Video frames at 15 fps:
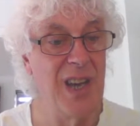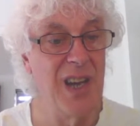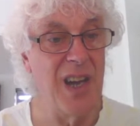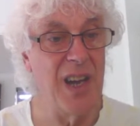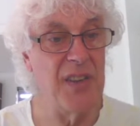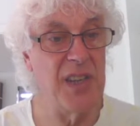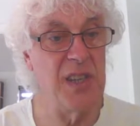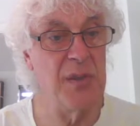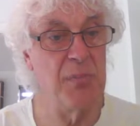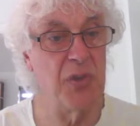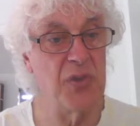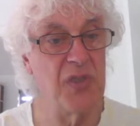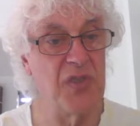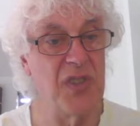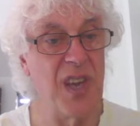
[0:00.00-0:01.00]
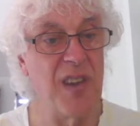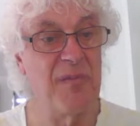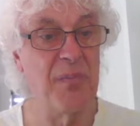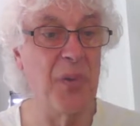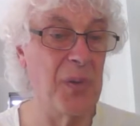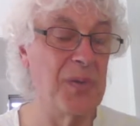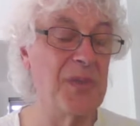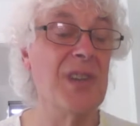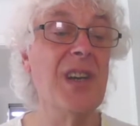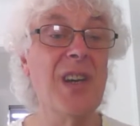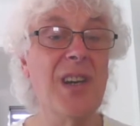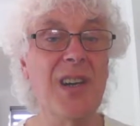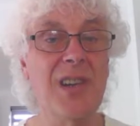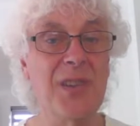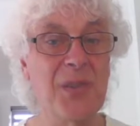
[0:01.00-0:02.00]
and then he pushes the f-pawn.
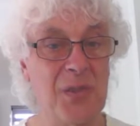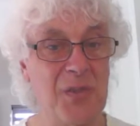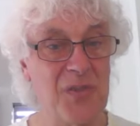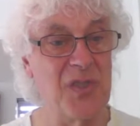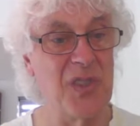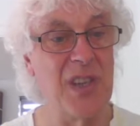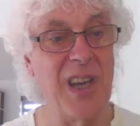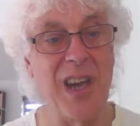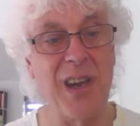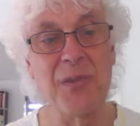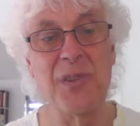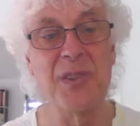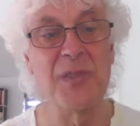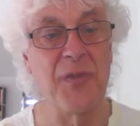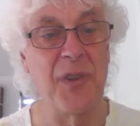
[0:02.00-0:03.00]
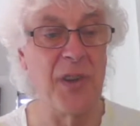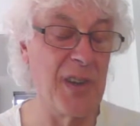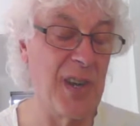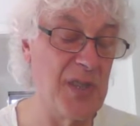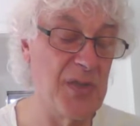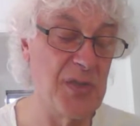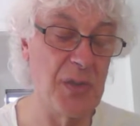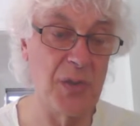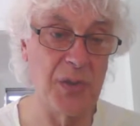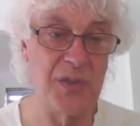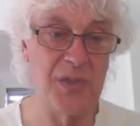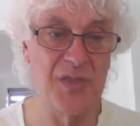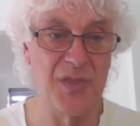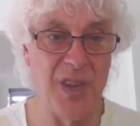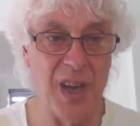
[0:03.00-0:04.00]
And you can see how this variation got
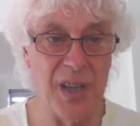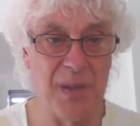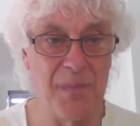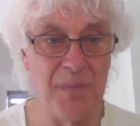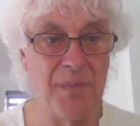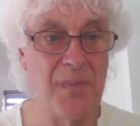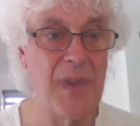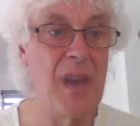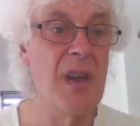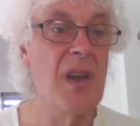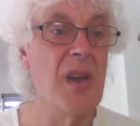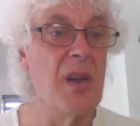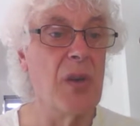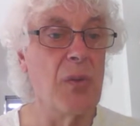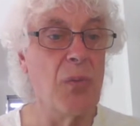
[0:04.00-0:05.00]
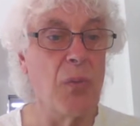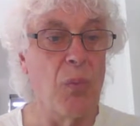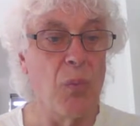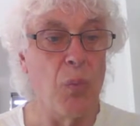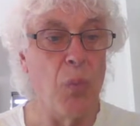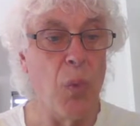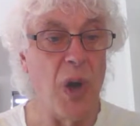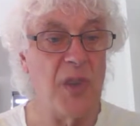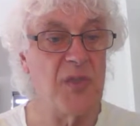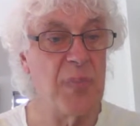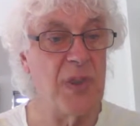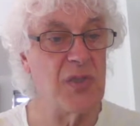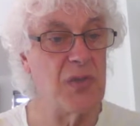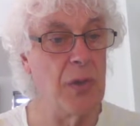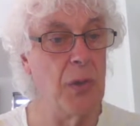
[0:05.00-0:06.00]
its name. White
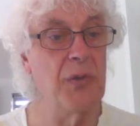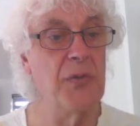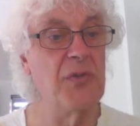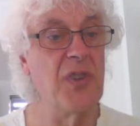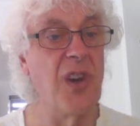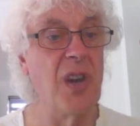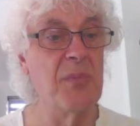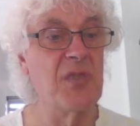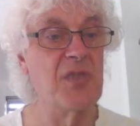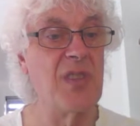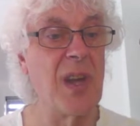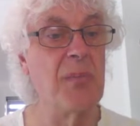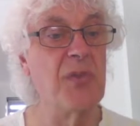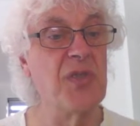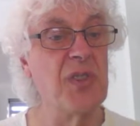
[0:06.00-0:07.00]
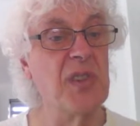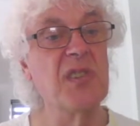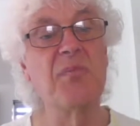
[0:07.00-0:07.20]
spends a lot of time establishing this